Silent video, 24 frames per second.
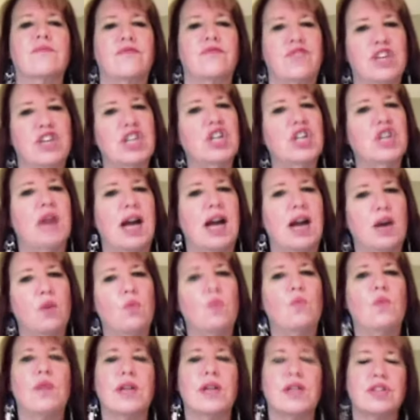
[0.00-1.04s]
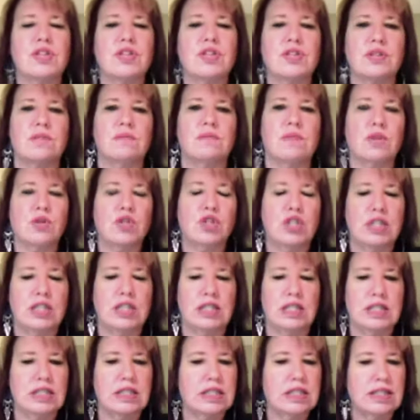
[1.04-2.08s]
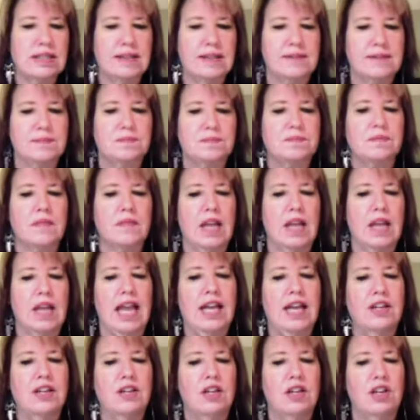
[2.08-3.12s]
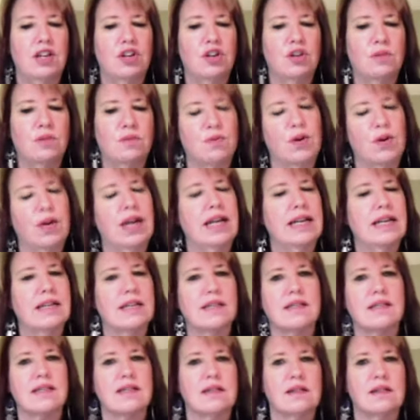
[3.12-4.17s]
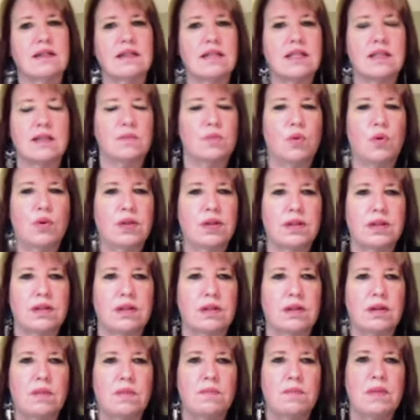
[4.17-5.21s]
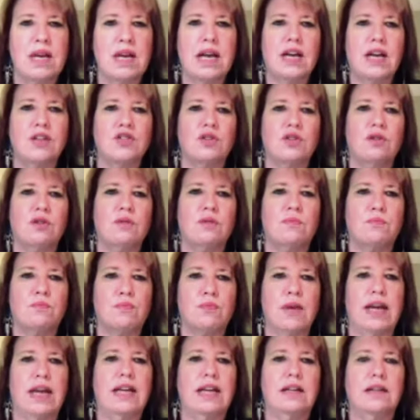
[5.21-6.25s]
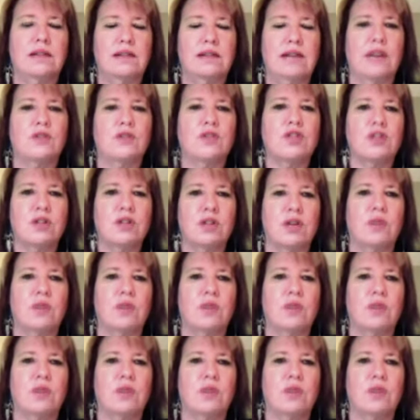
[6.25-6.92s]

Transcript: figure out what this emotion is. And your brain is the least important because your brain allows you to